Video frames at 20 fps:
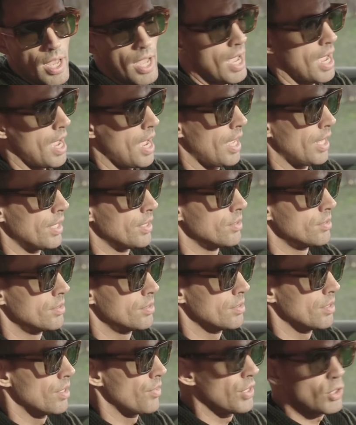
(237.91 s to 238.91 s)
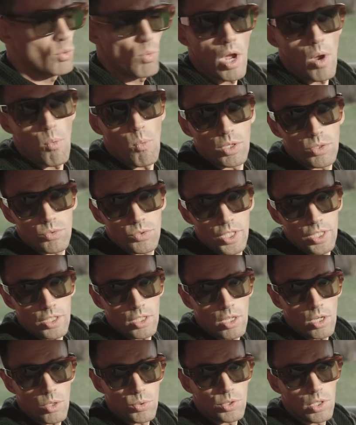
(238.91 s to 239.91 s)
and that's why I want to take
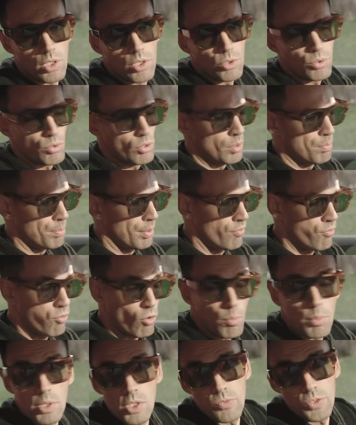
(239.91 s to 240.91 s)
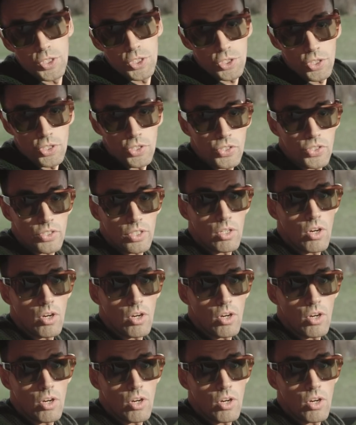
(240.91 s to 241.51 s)
a closer look at the performance features the